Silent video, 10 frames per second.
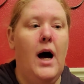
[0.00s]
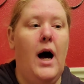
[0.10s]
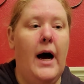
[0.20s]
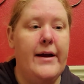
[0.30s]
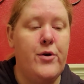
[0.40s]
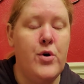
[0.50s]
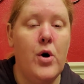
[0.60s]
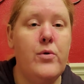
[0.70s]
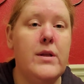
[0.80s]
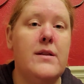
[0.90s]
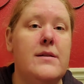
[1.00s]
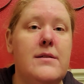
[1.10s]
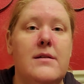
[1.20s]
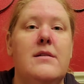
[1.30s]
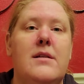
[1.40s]
I know that this is
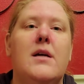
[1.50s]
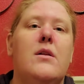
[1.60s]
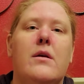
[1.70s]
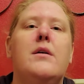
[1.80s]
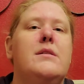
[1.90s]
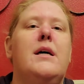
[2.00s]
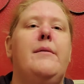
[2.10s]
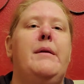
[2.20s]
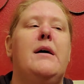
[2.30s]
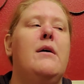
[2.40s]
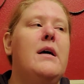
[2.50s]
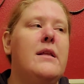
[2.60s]
going to take a long time now.